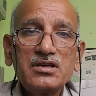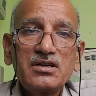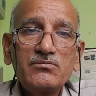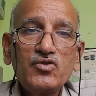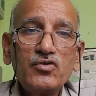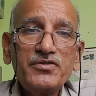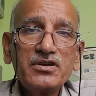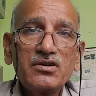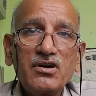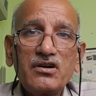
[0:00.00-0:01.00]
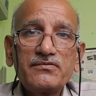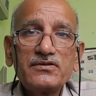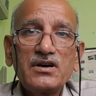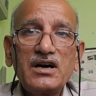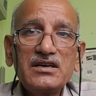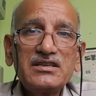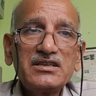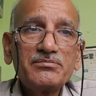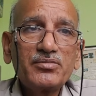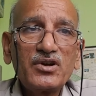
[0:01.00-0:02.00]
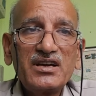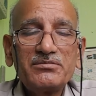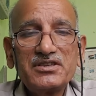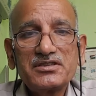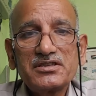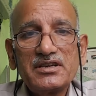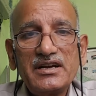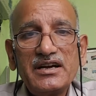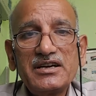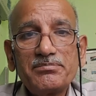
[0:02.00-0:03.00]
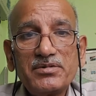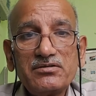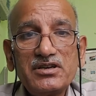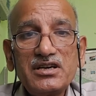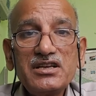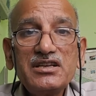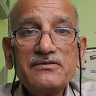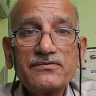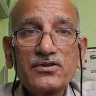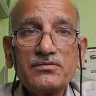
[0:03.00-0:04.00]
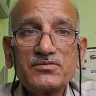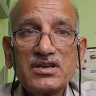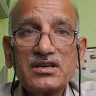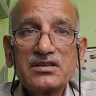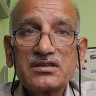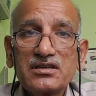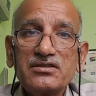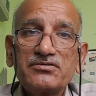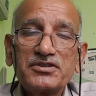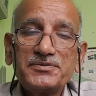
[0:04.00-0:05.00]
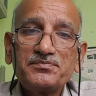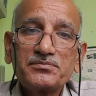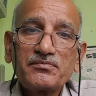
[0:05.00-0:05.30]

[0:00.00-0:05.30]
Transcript: removing of unemployment and poverty from the country.